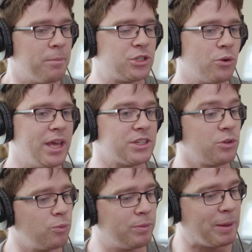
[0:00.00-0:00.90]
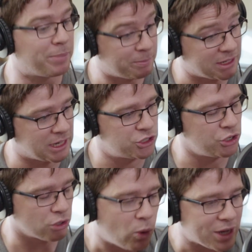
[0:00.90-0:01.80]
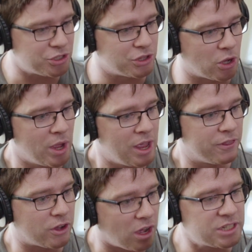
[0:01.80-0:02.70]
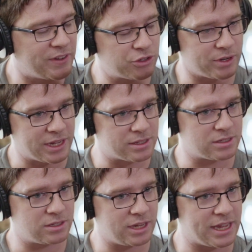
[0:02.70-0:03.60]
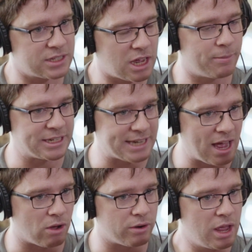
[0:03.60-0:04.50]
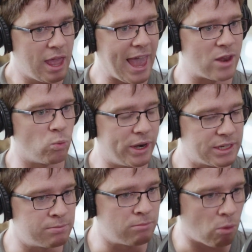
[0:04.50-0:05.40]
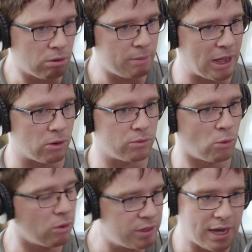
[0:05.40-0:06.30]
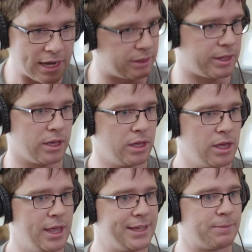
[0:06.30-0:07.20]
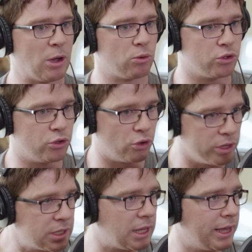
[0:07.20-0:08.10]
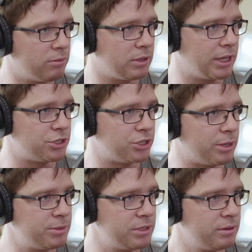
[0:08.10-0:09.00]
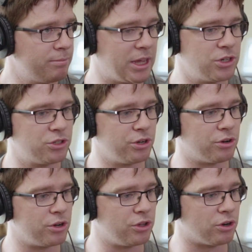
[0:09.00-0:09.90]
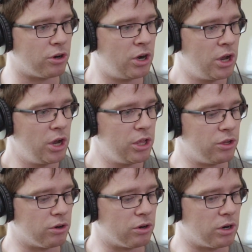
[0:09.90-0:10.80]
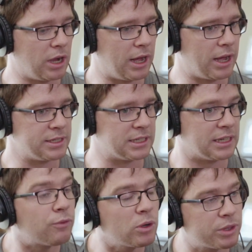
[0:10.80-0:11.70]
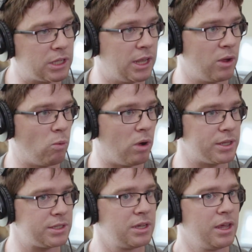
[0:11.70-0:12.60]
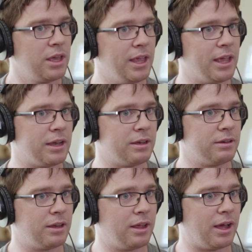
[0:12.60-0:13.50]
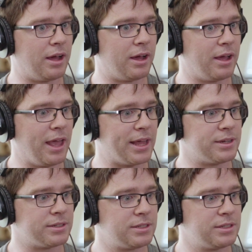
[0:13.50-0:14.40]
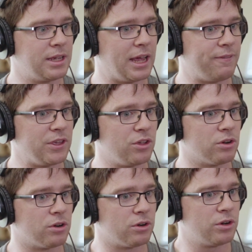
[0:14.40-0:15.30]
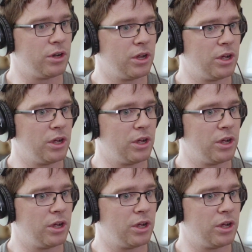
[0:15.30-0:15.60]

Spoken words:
But like, to your question though, the cost of entry is coming down, and what it's more than anything is about good client relationships, making sure you're delivering what the client wants and that you're